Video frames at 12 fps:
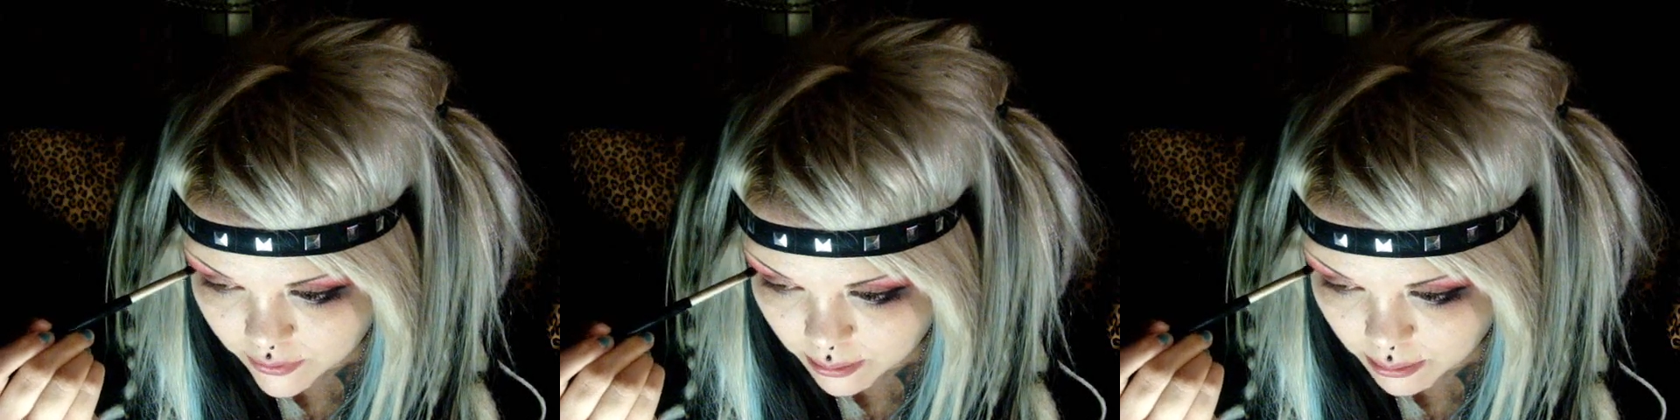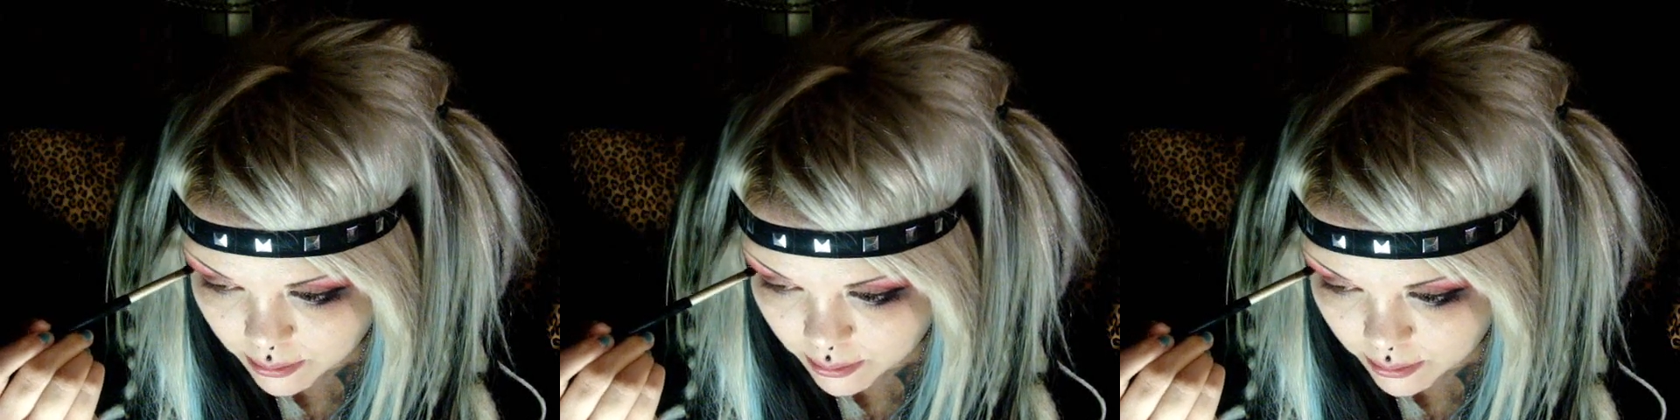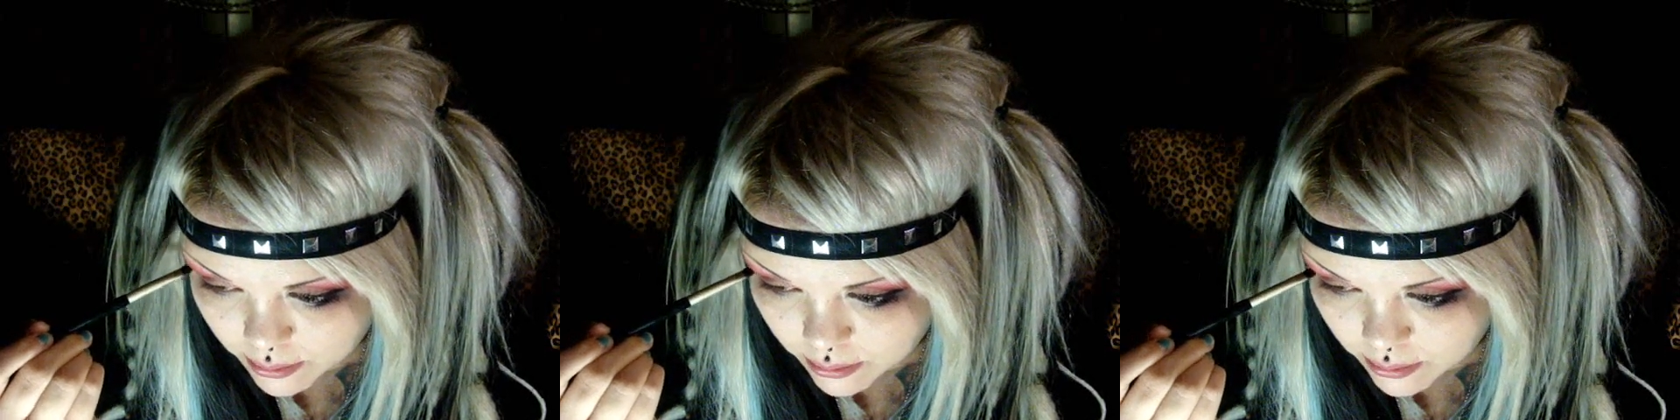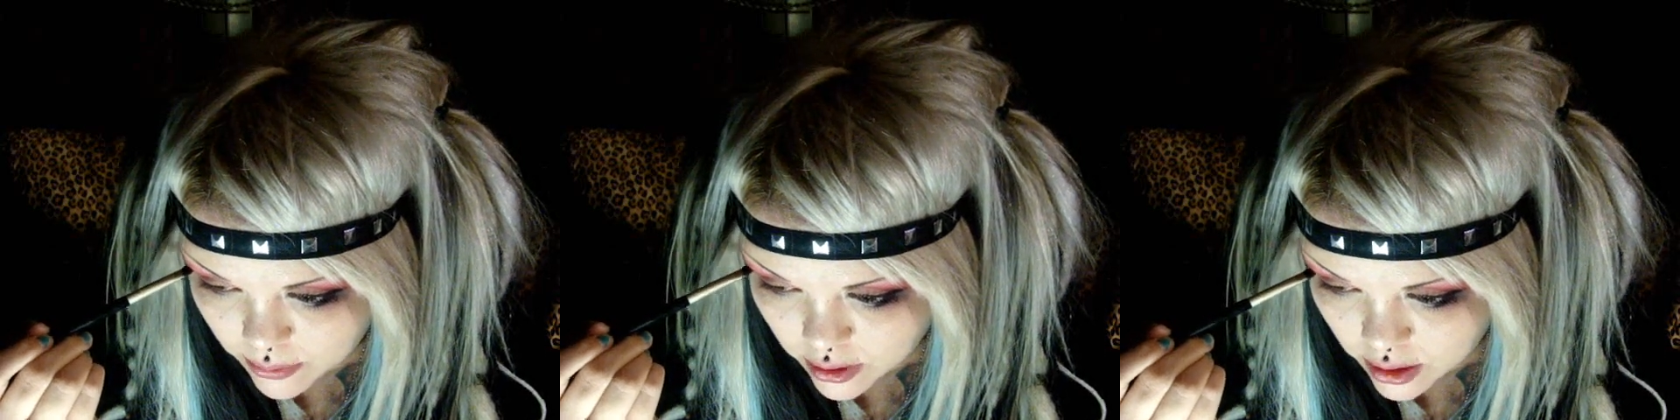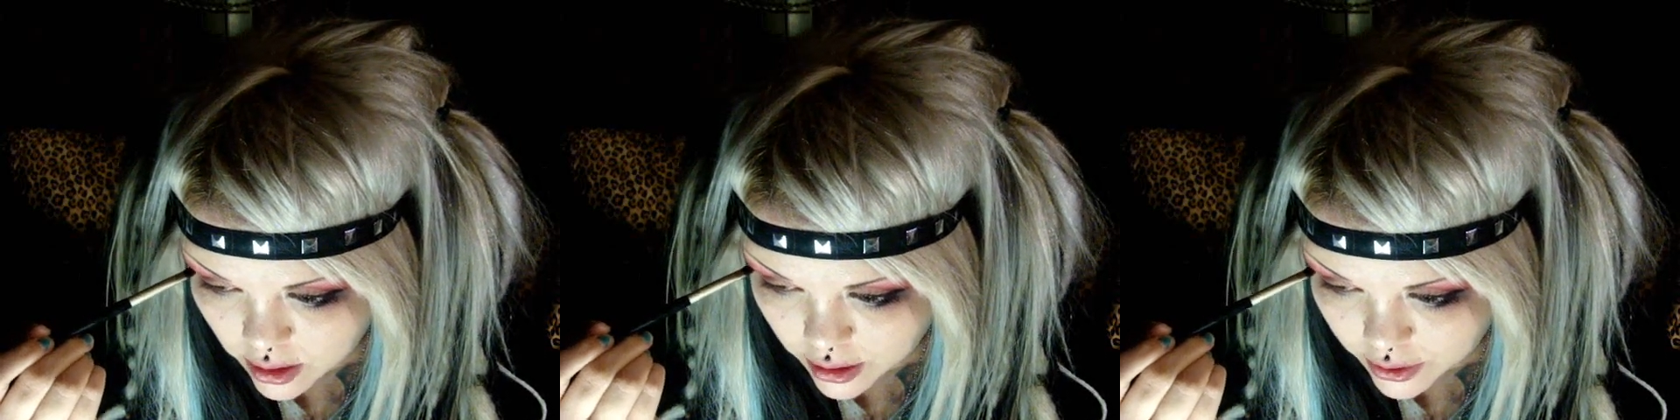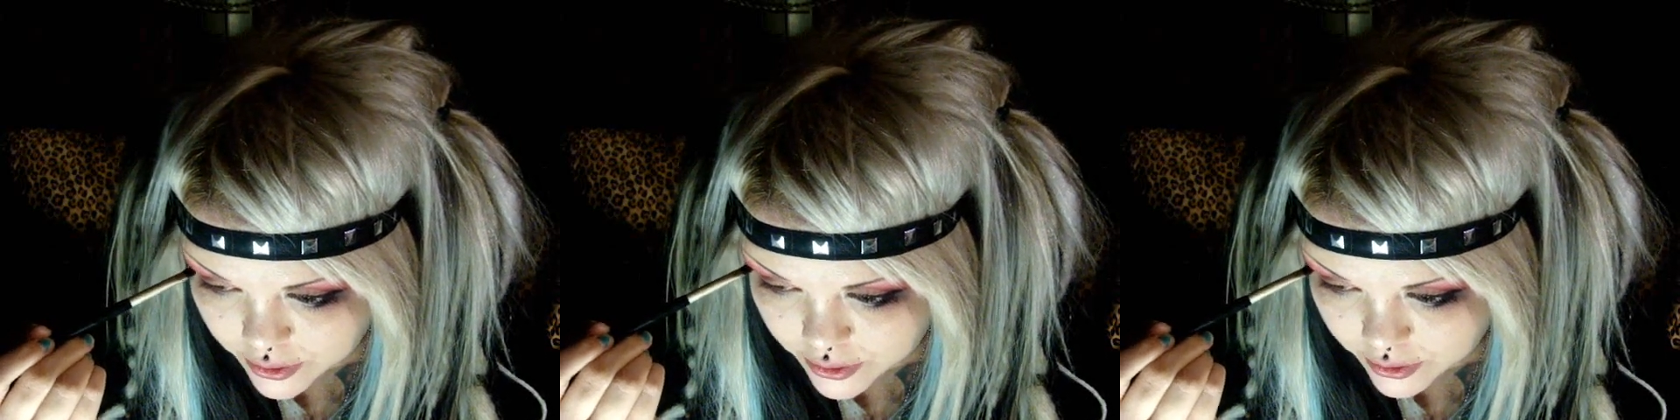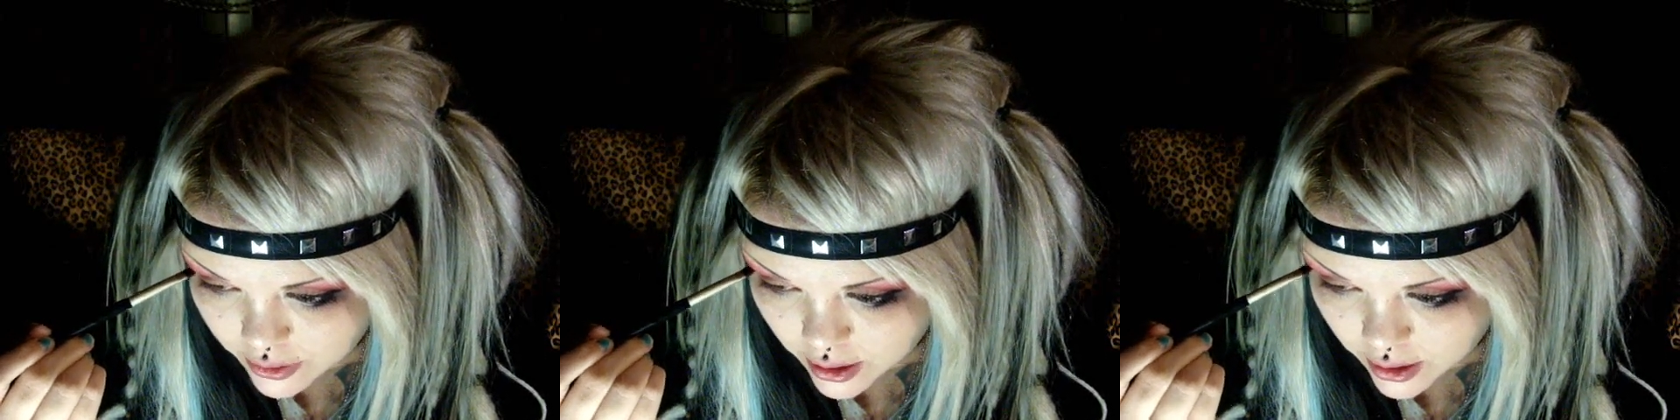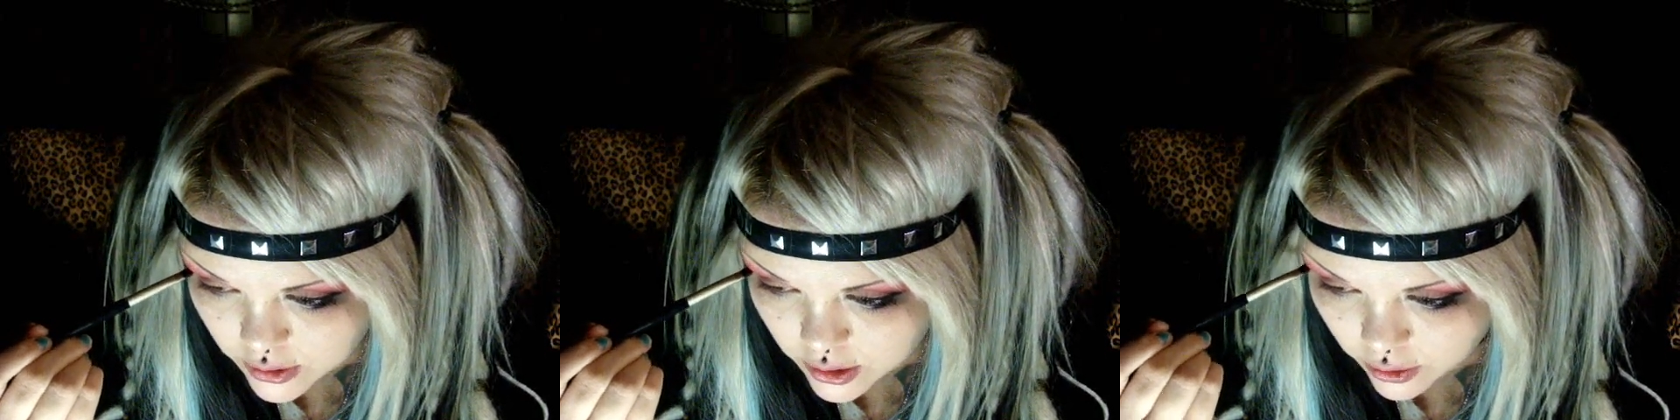from under your
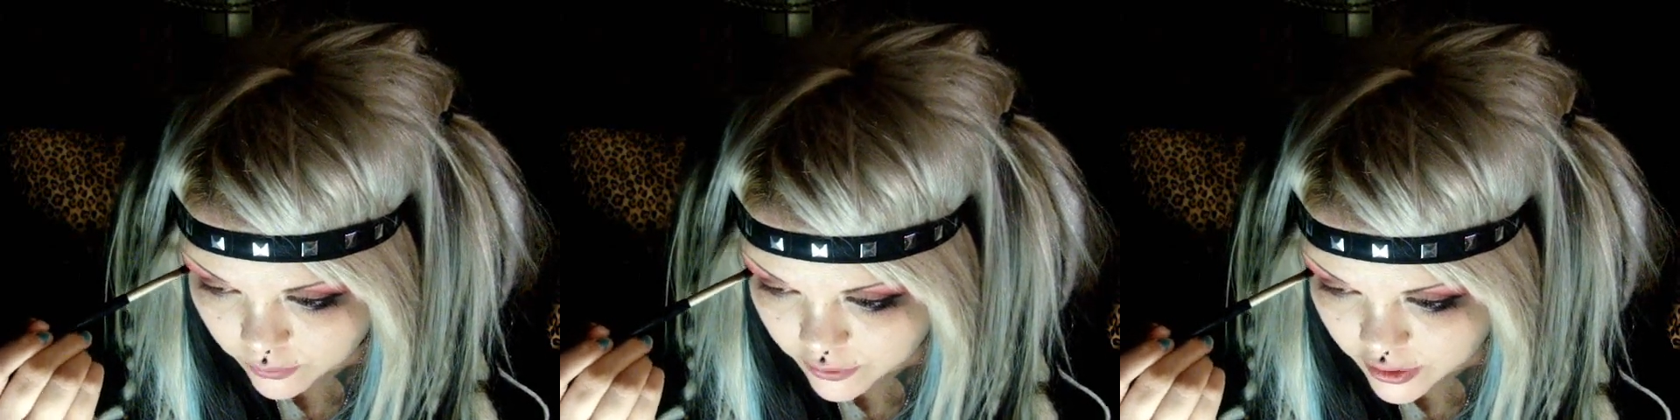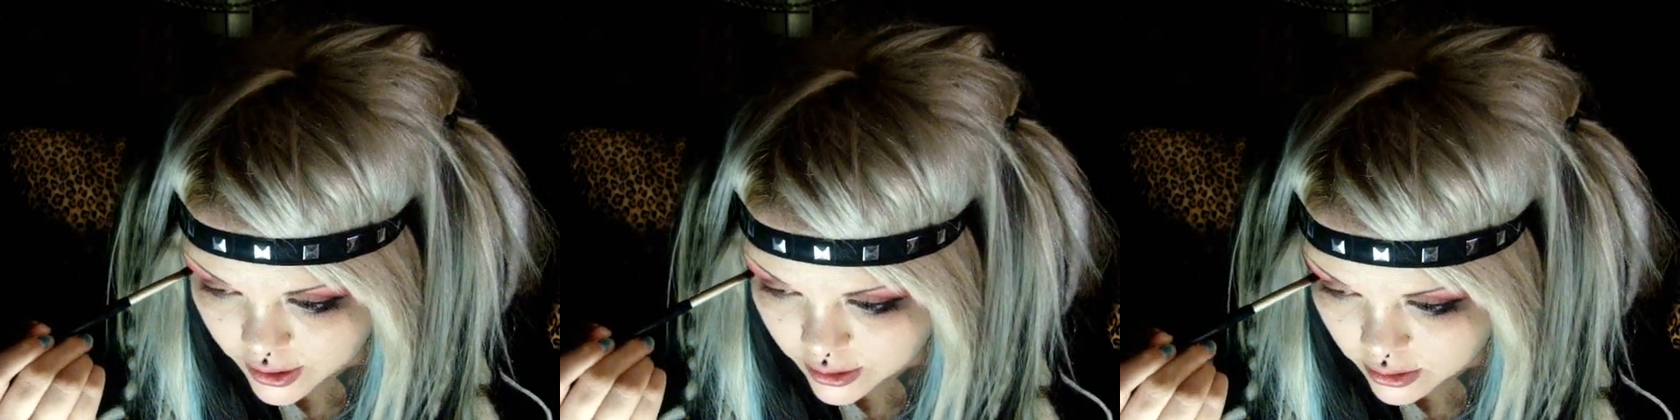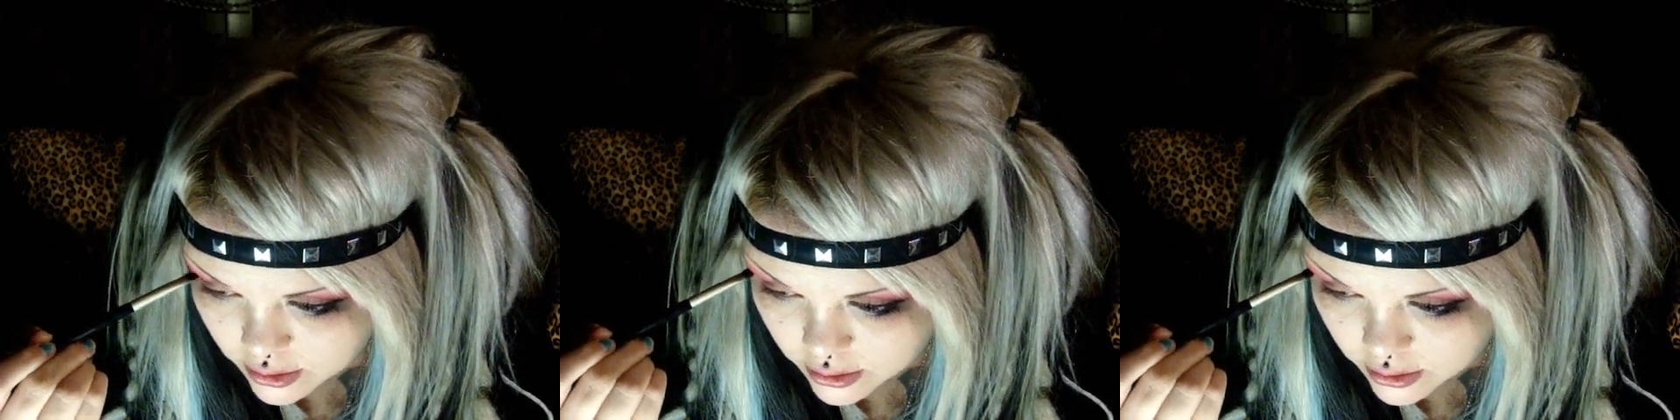eye over it.